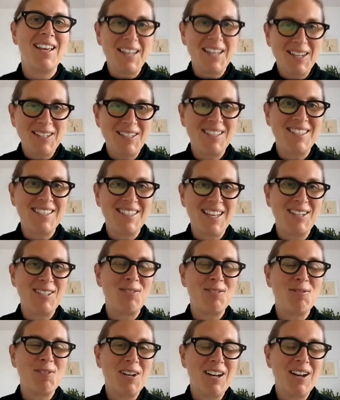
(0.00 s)

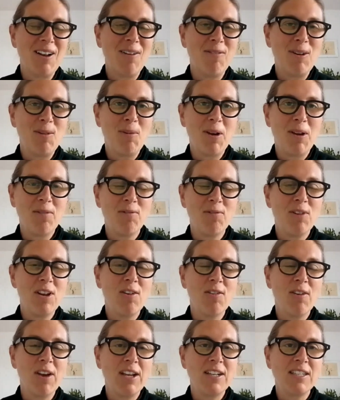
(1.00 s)
that's a really lovely way of
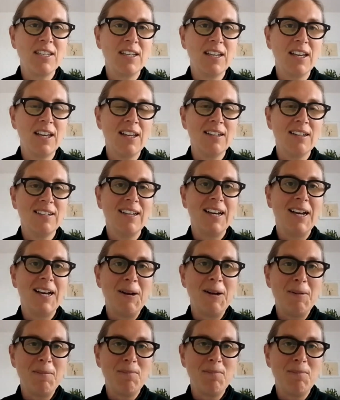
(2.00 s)
recreating it,
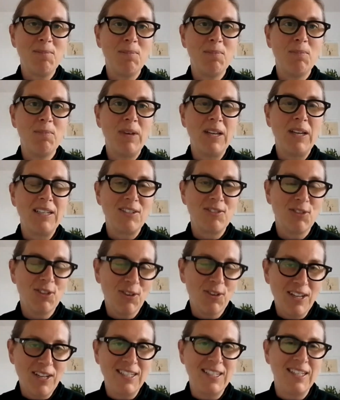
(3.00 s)
and
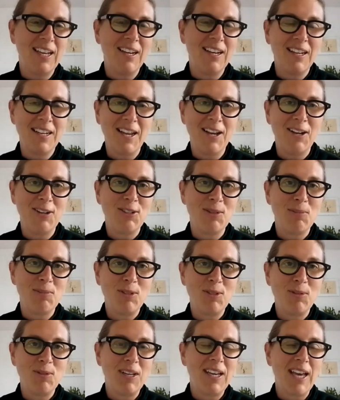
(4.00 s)
creating that connection
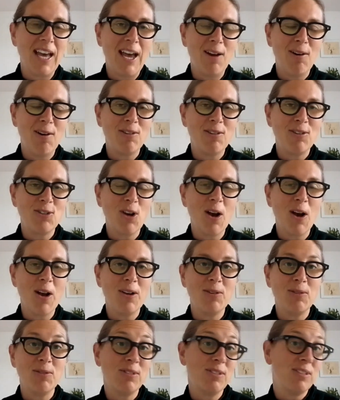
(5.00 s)
between carer and
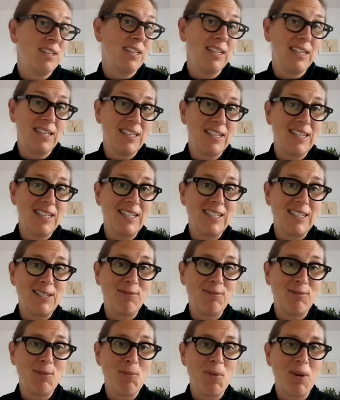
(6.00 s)
child in a
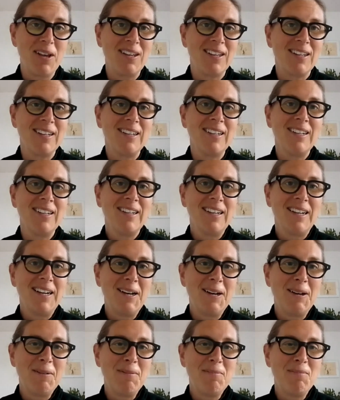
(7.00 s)
different way.
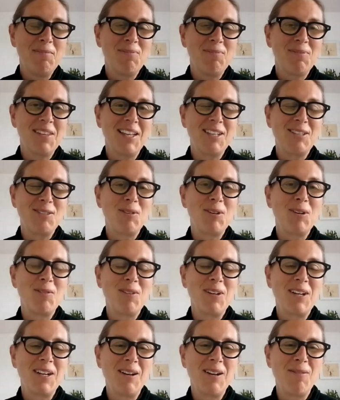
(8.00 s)
That's really,
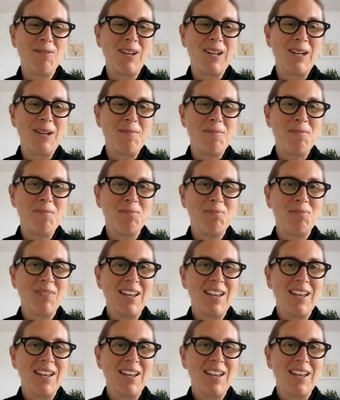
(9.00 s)
really lovely.